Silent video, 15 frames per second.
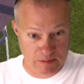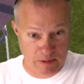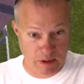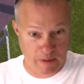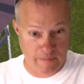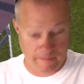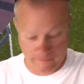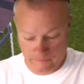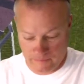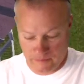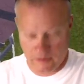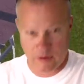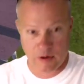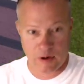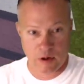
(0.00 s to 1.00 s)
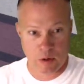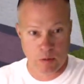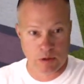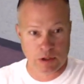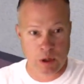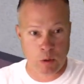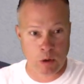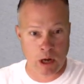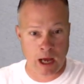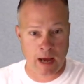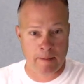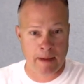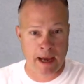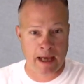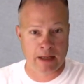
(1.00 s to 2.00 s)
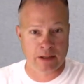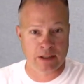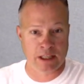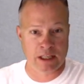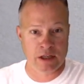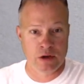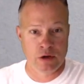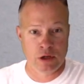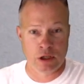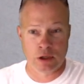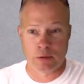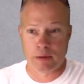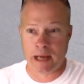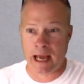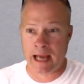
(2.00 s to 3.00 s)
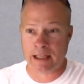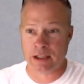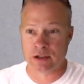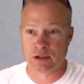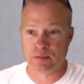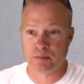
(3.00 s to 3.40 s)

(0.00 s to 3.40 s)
though. What's going on, man? Looks like a nuclear reactor's